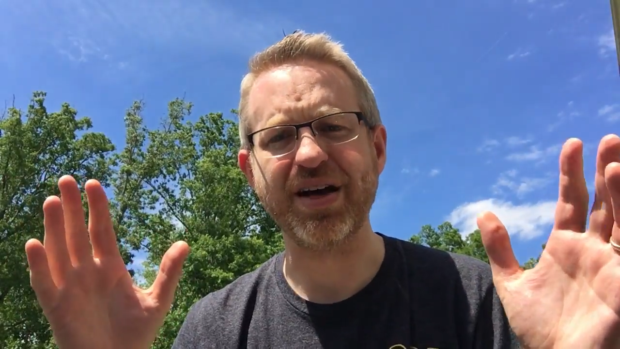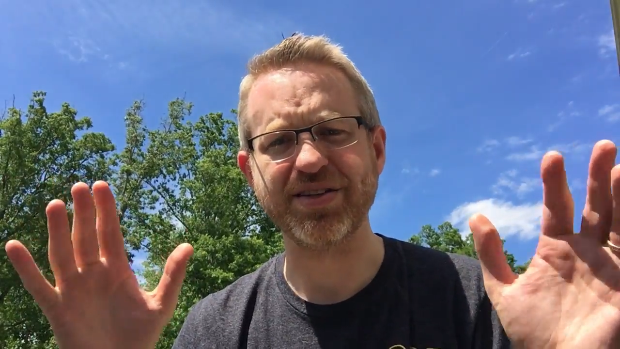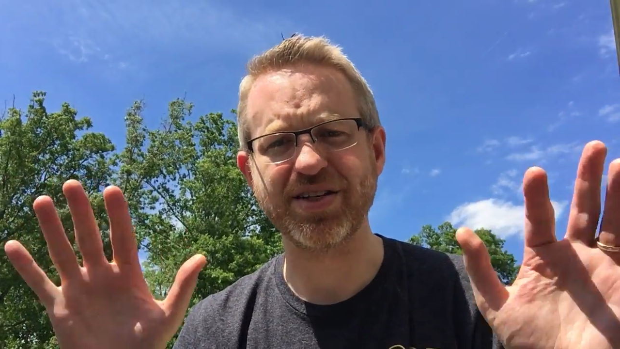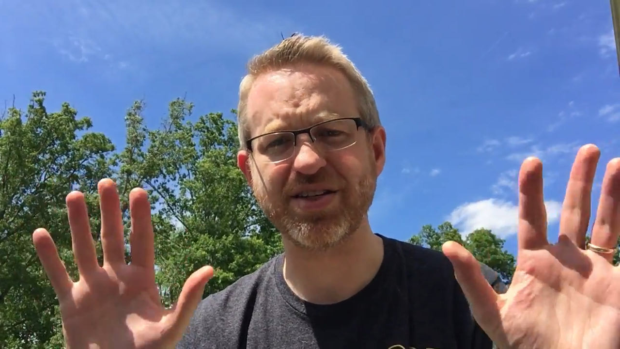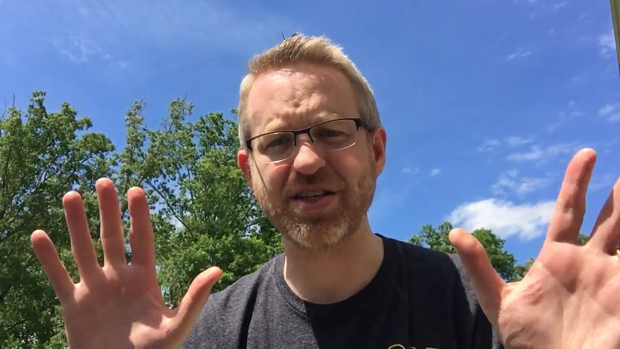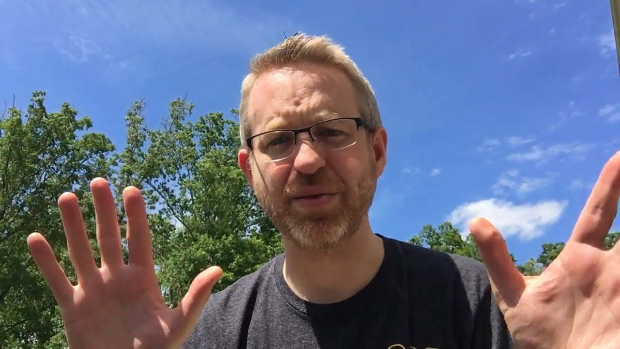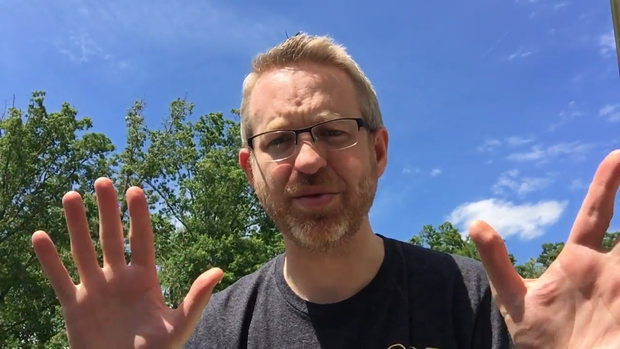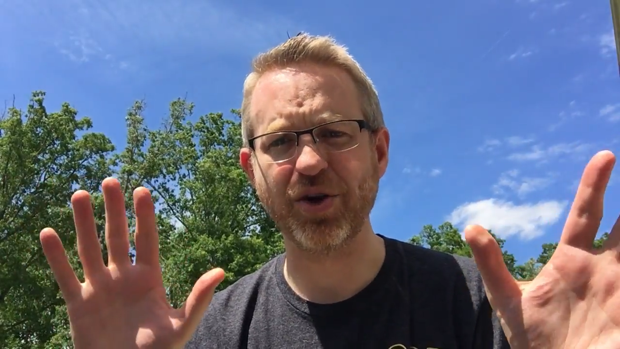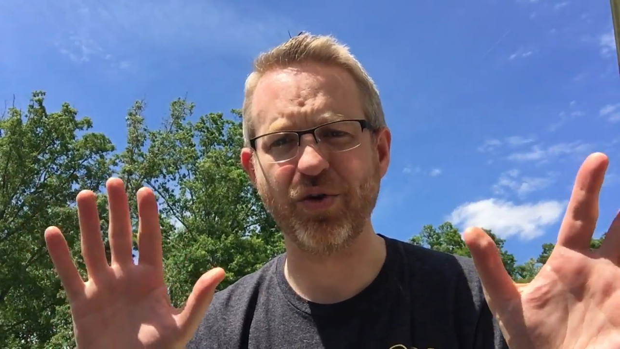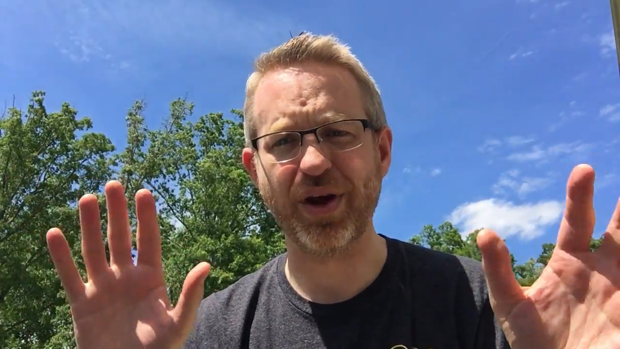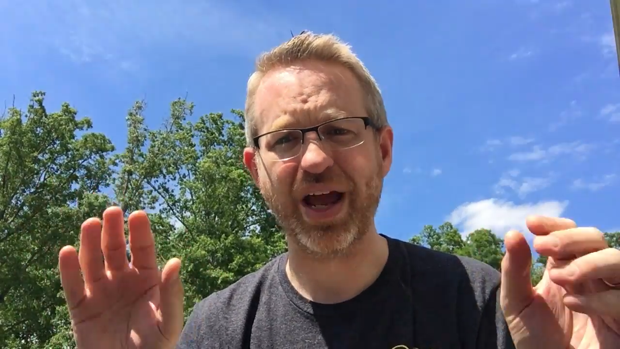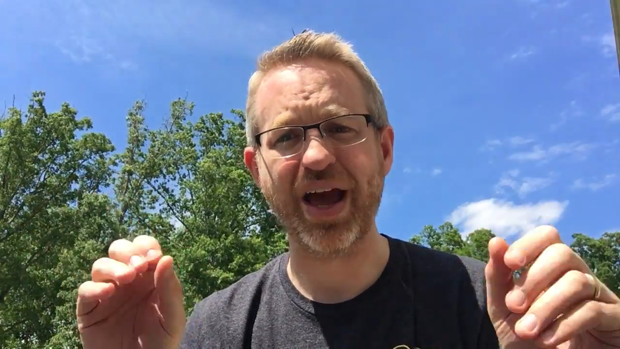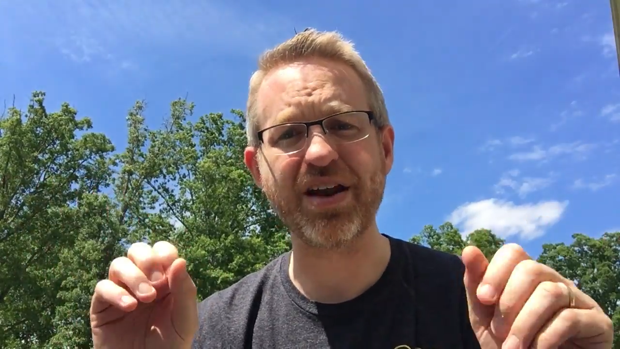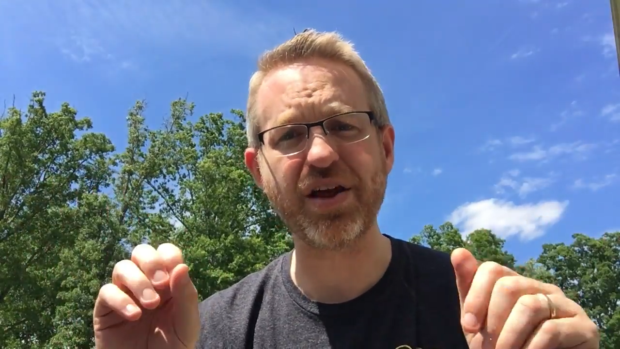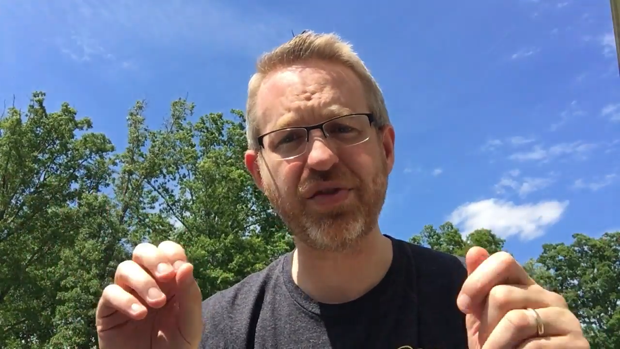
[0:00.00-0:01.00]
to some
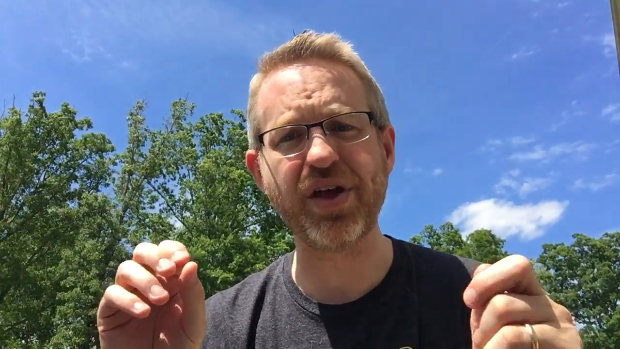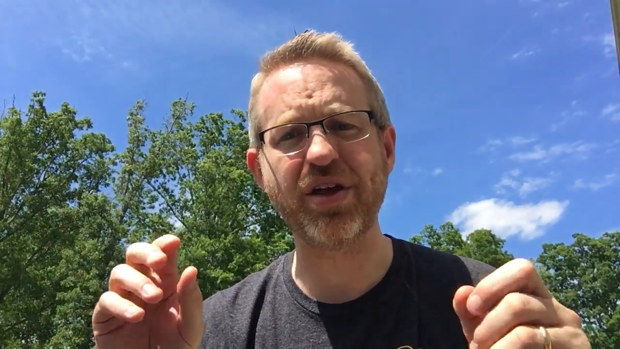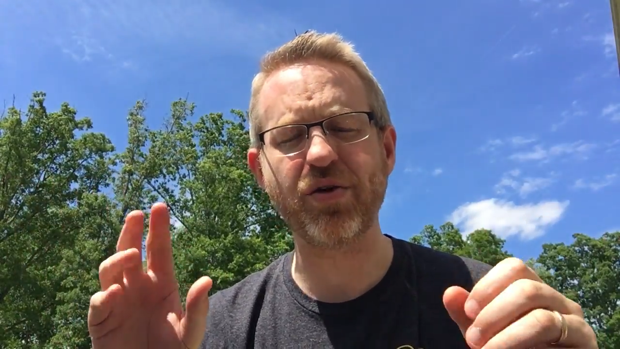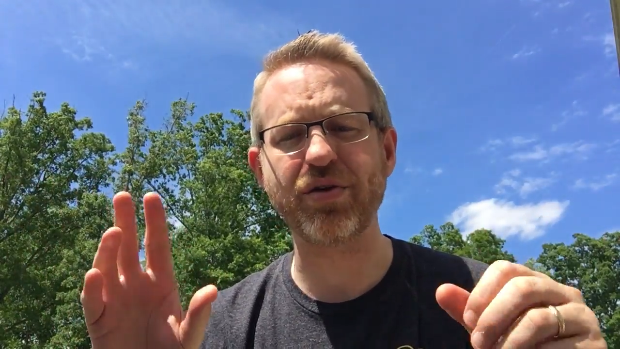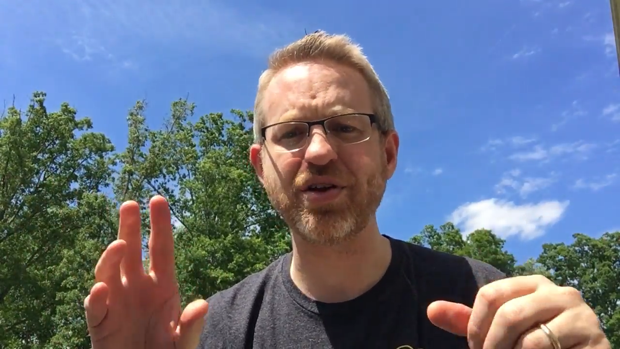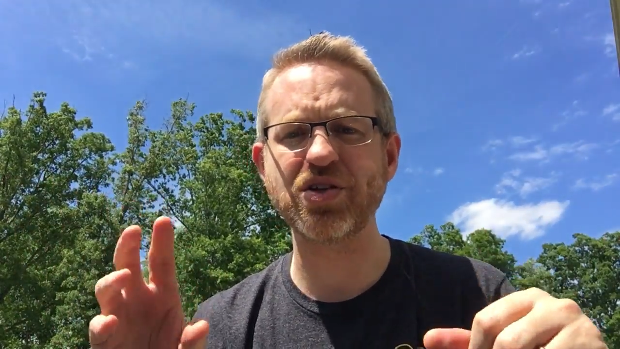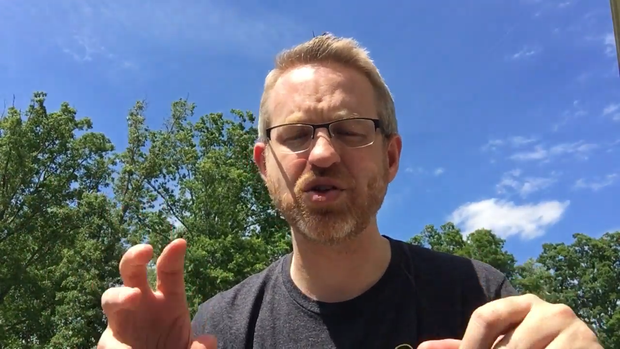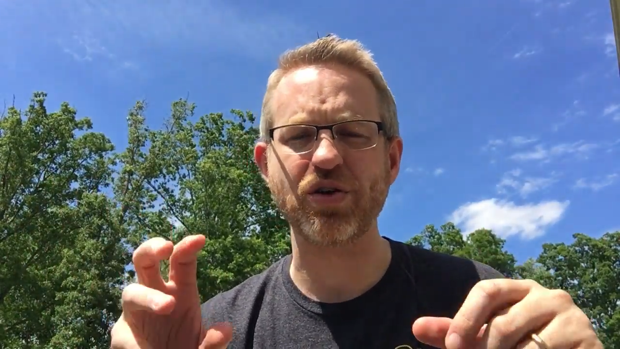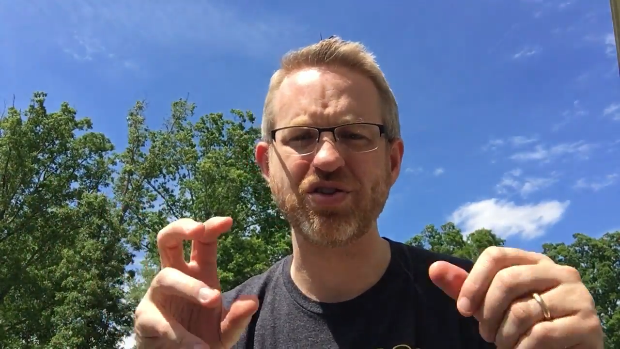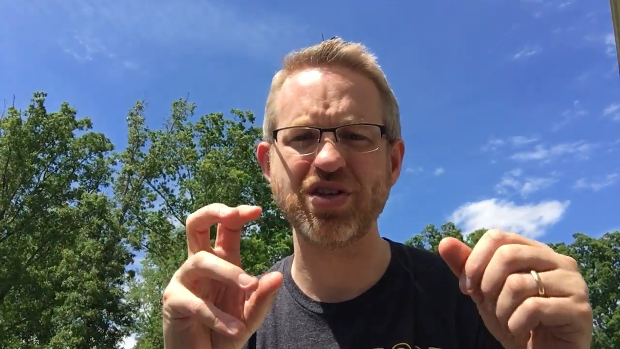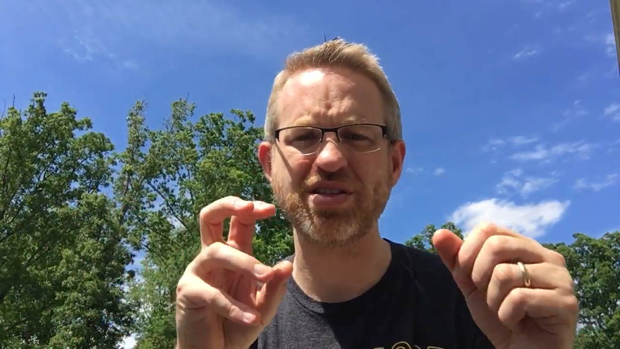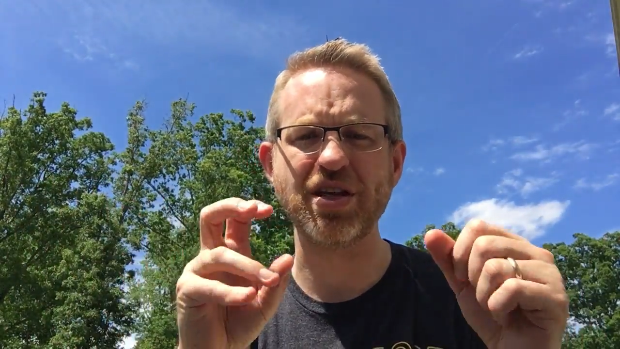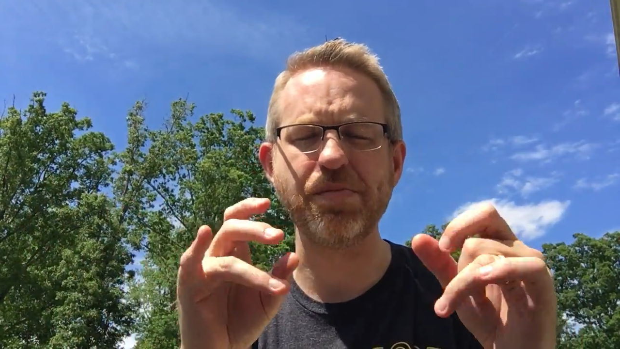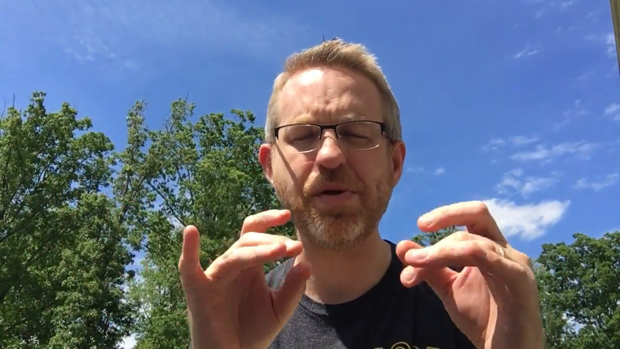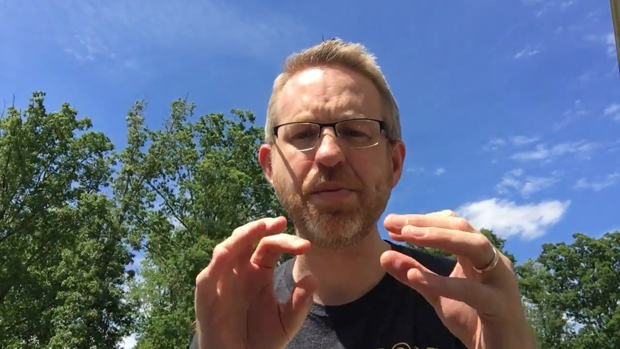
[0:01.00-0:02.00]
degree. And I think you're going to start
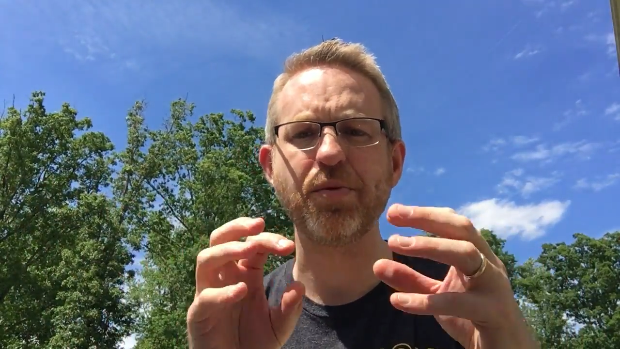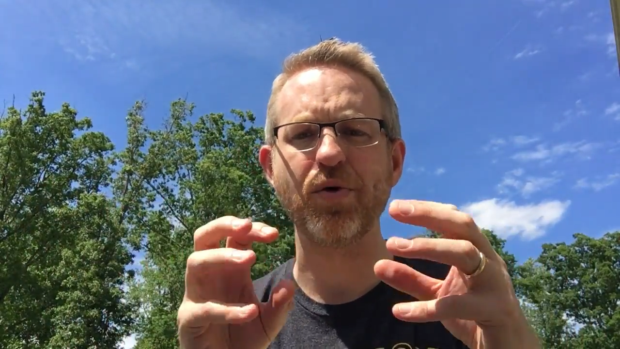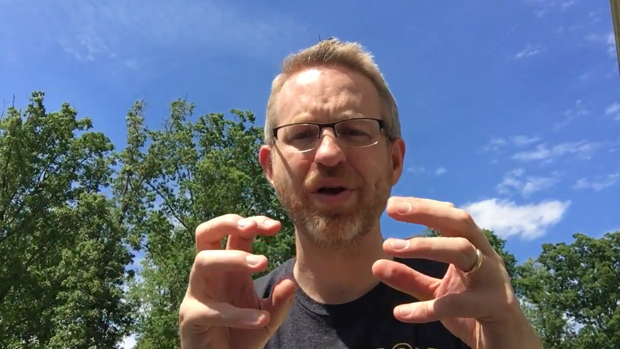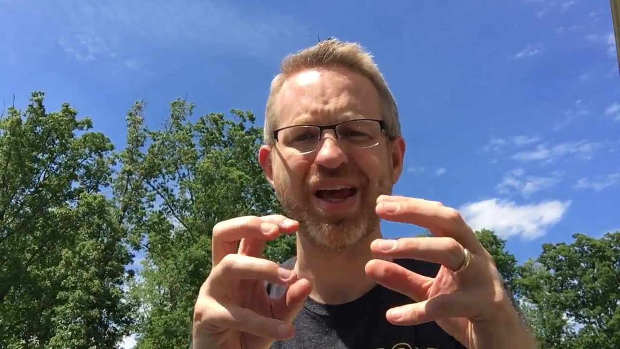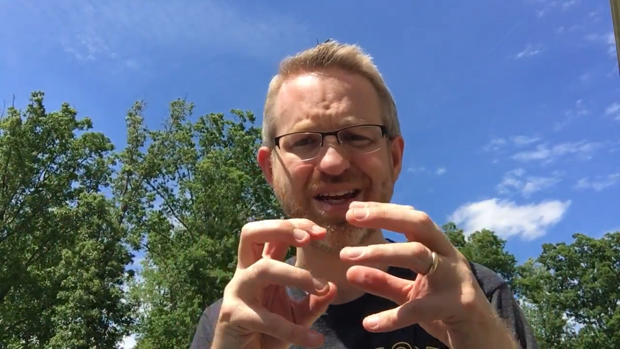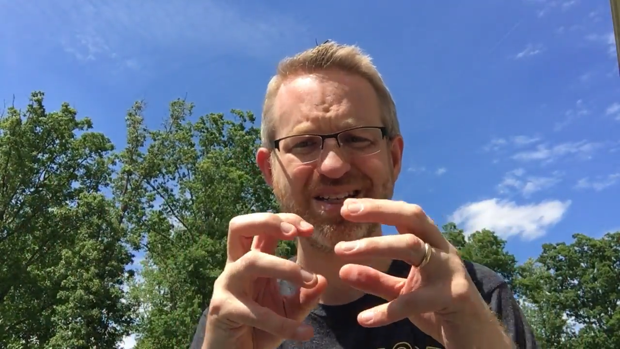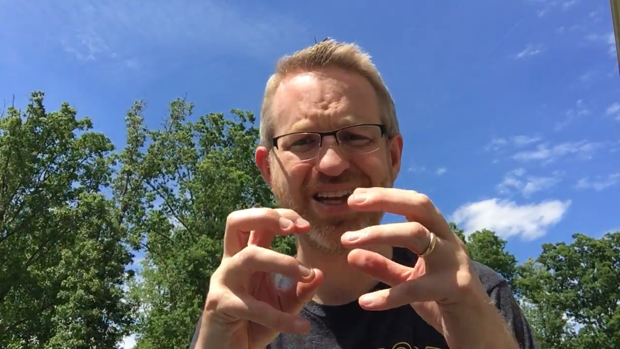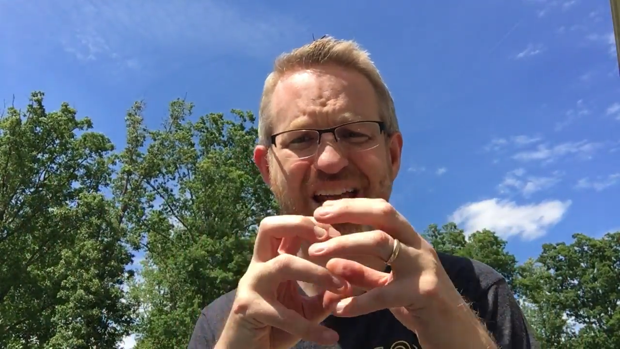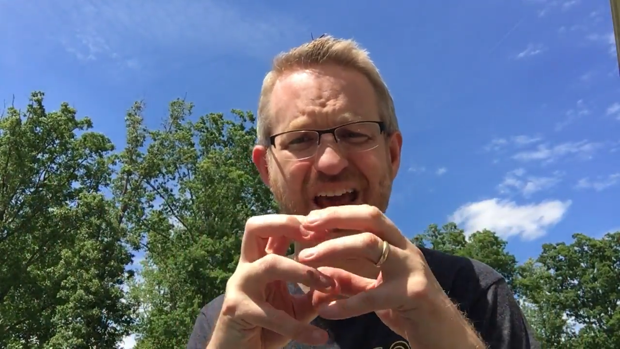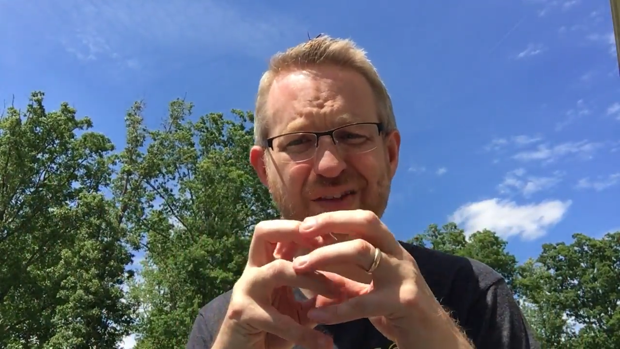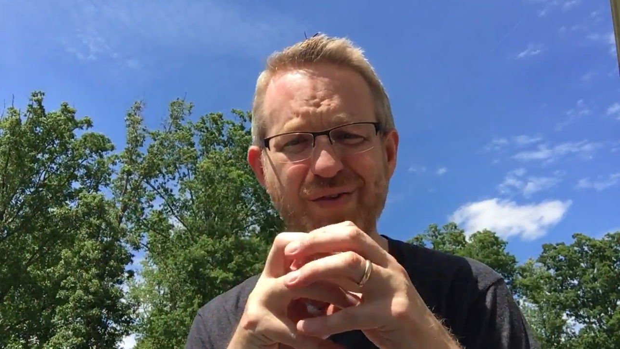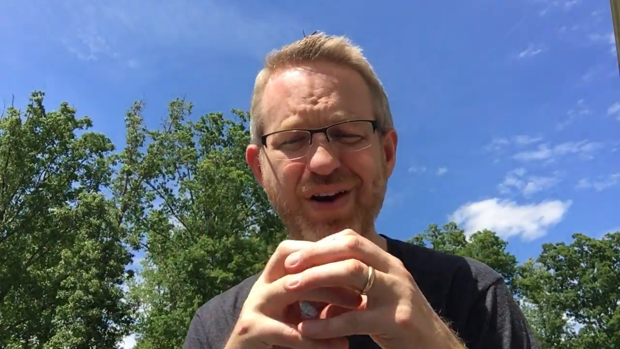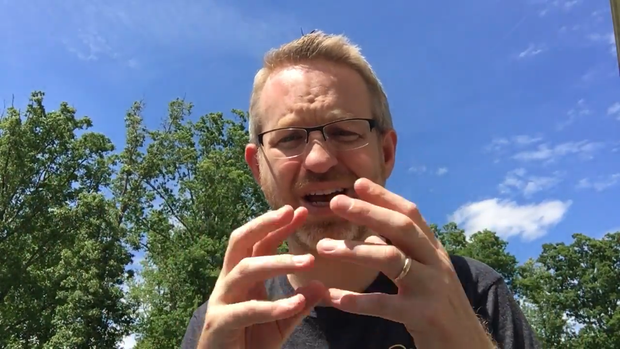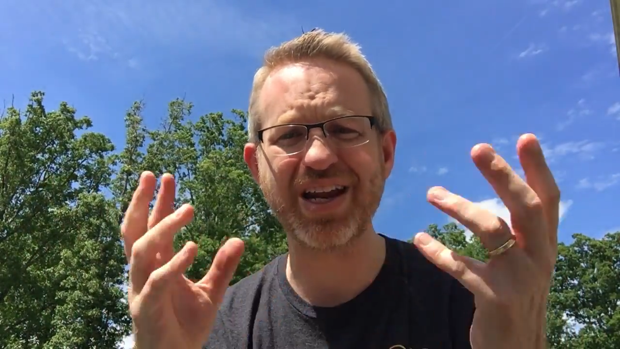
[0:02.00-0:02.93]
to see people get together,